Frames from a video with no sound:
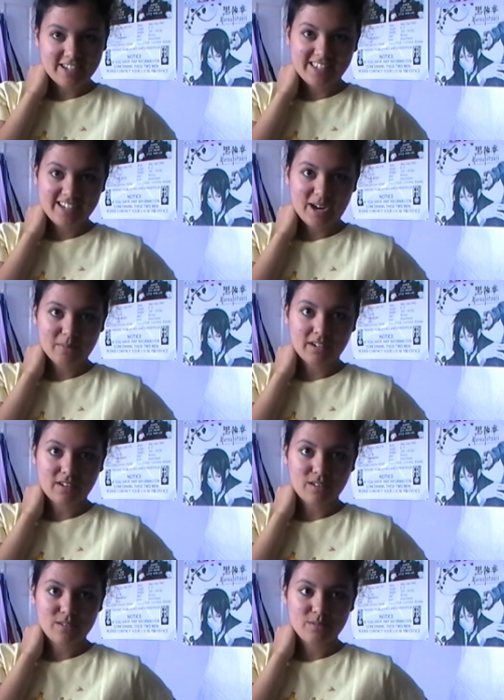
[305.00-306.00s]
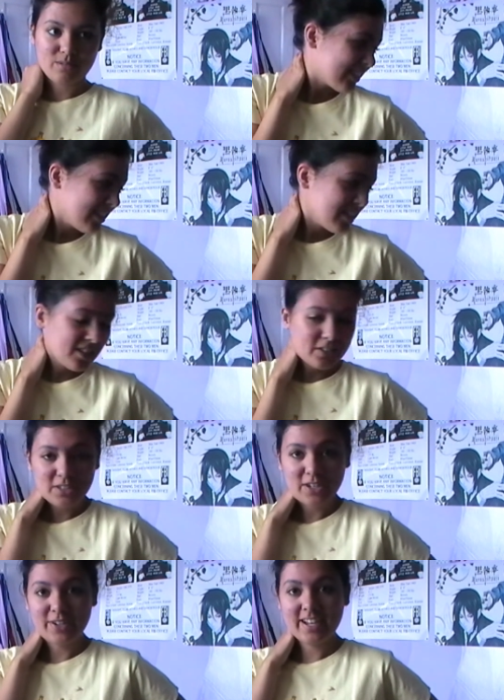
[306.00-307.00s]
to see how it goes.
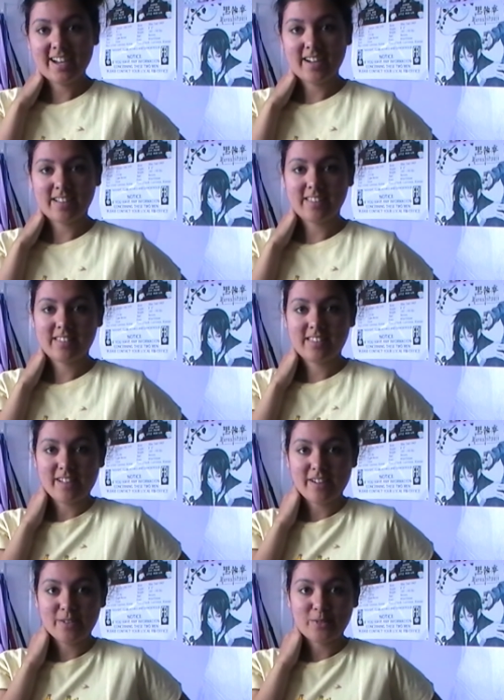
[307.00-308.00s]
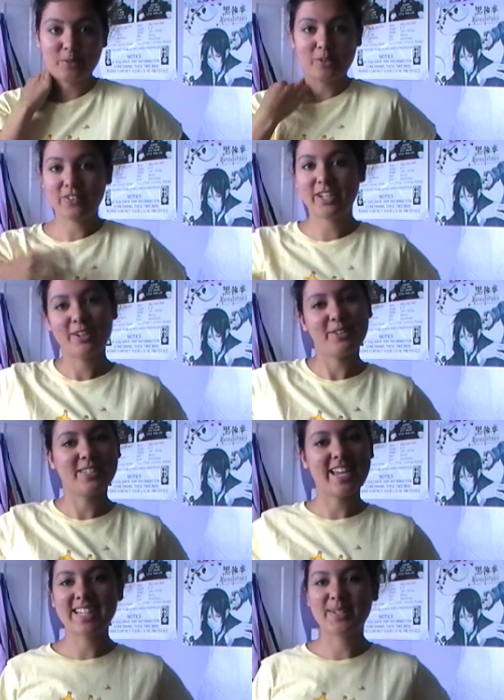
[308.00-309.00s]
So yeah, the all the
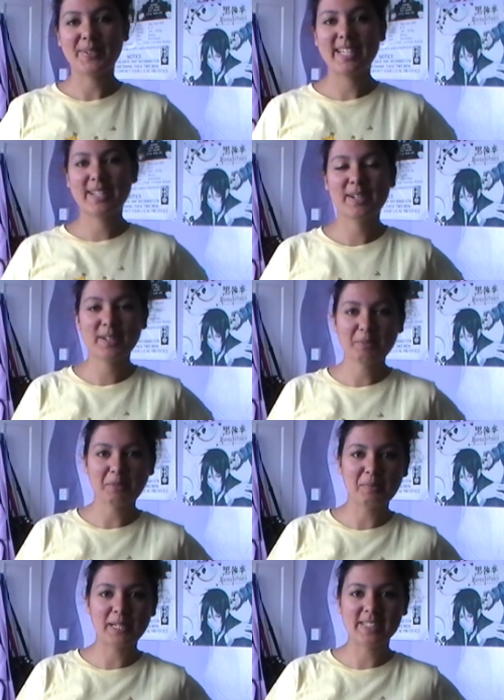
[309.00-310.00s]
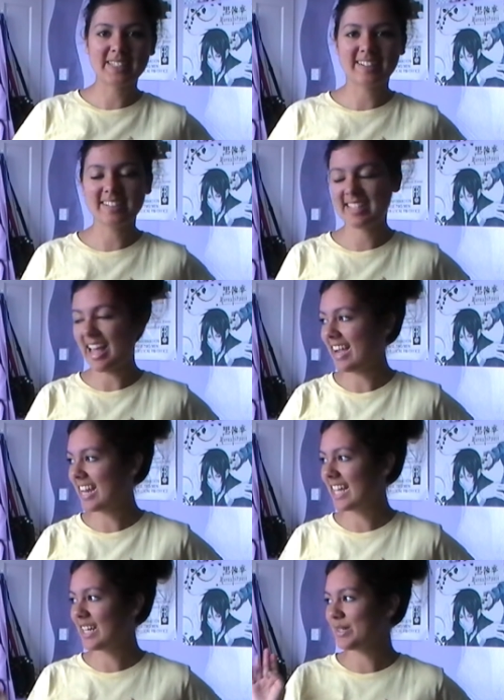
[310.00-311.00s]
videos next week will be us guys
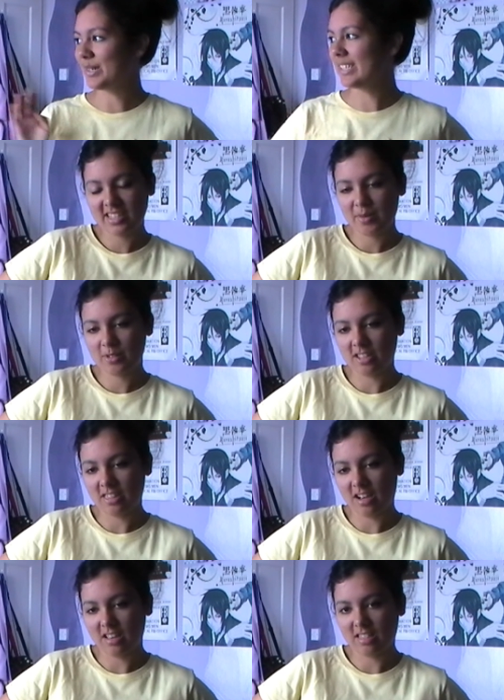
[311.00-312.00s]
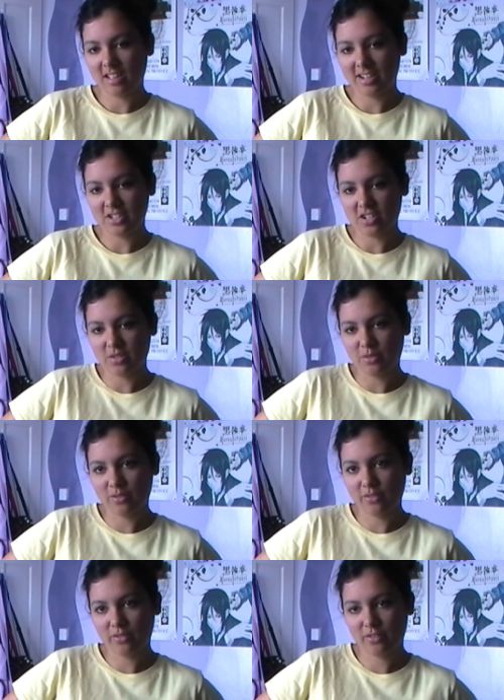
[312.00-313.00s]
hanging out. So that was the third thing, just
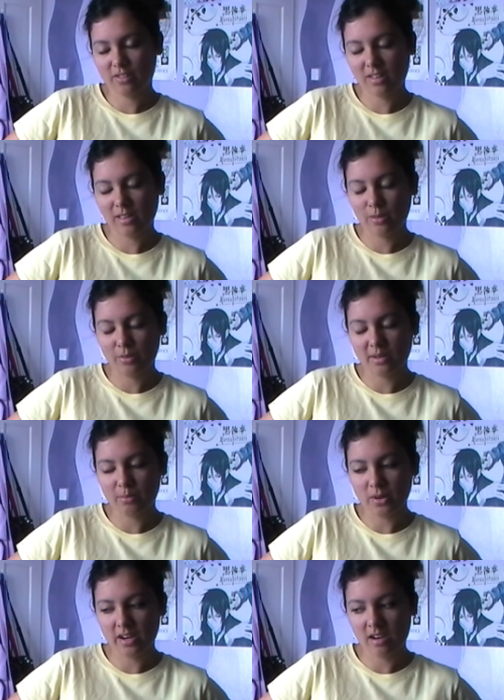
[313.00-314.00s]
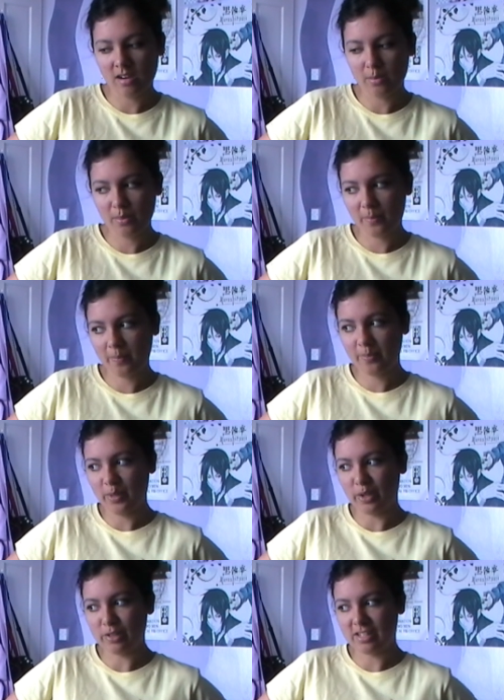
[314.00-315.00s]
sort of I thought I'd bring it up
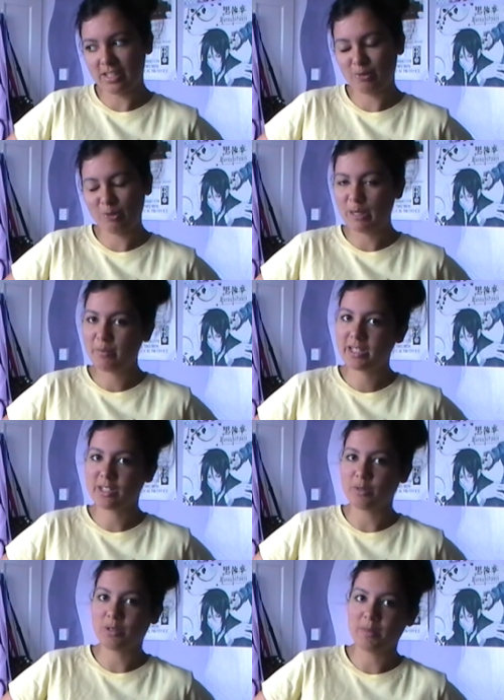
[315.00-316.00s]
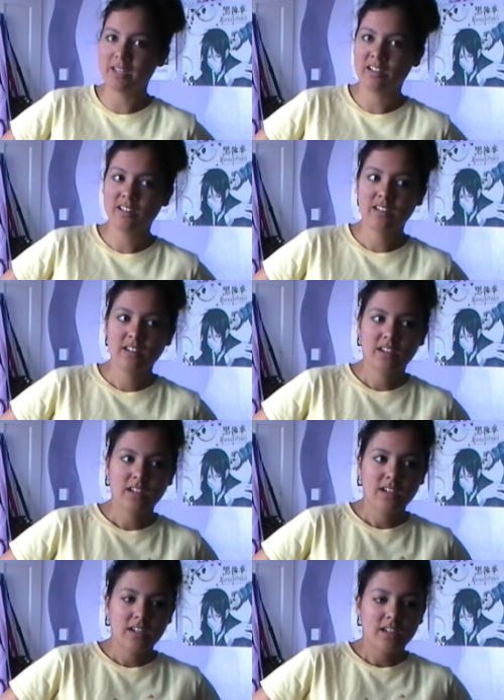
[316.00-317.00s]
because it's a really big deal to me.
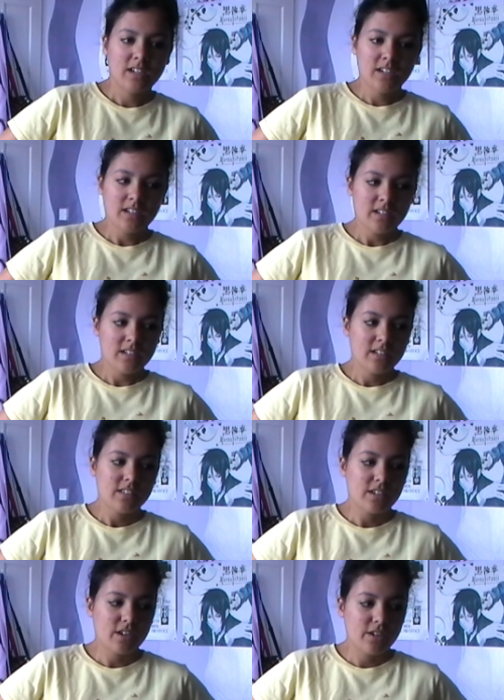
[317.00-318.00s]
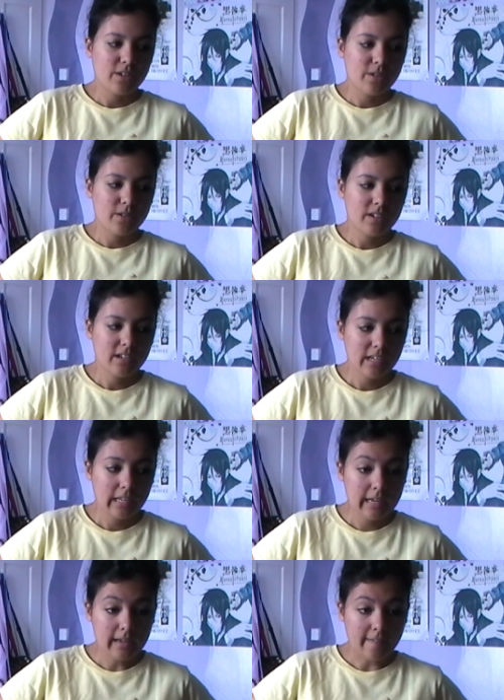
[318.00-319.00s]
So,
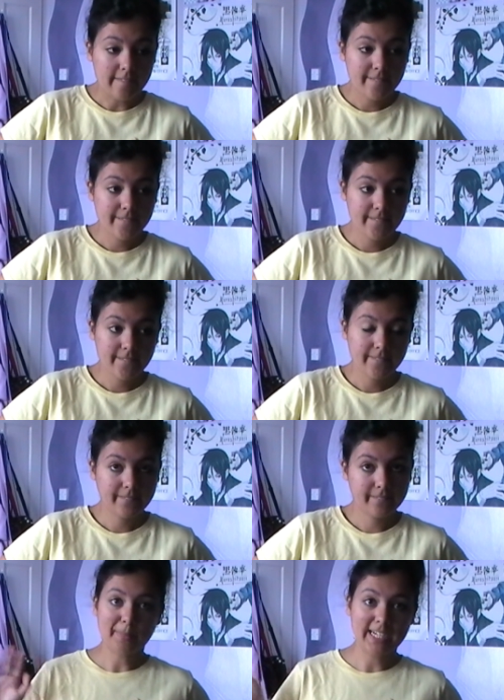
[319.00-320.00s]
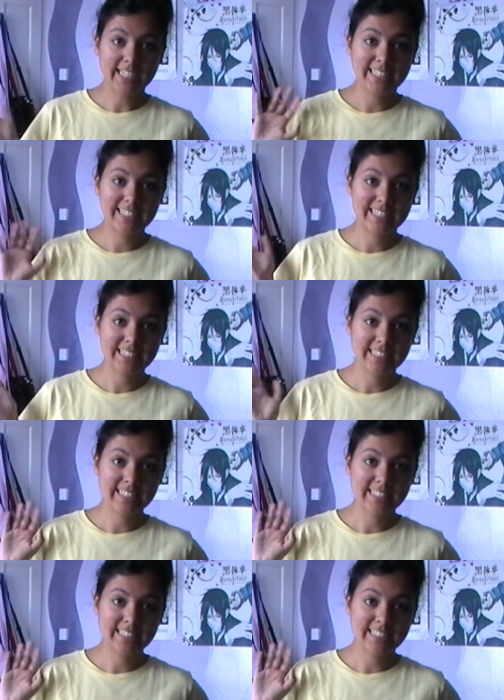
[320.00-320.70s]
yeah. Bye.